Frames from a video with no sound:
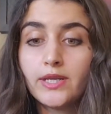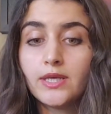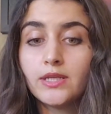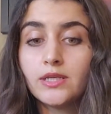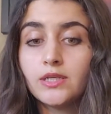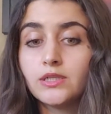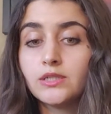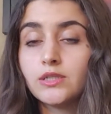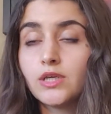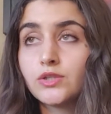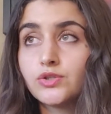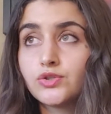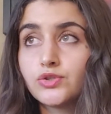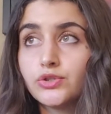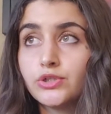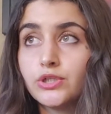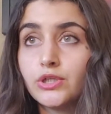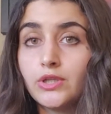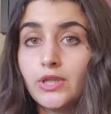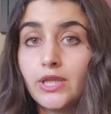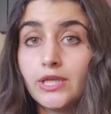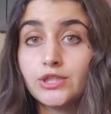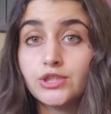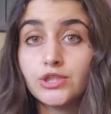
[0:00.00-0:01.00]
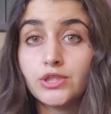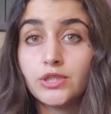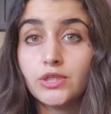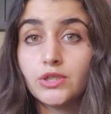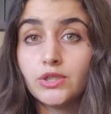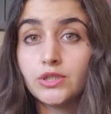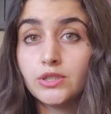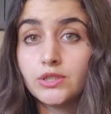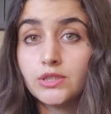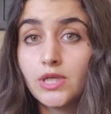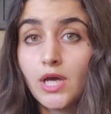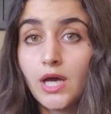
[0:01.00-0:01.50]
an industrial
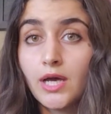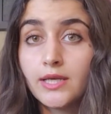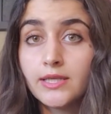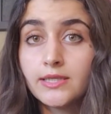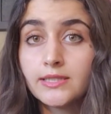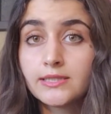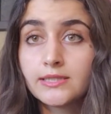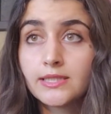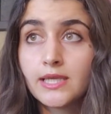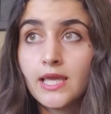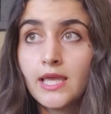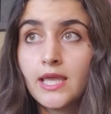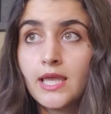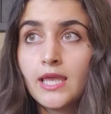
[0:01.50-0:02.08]
engineer does,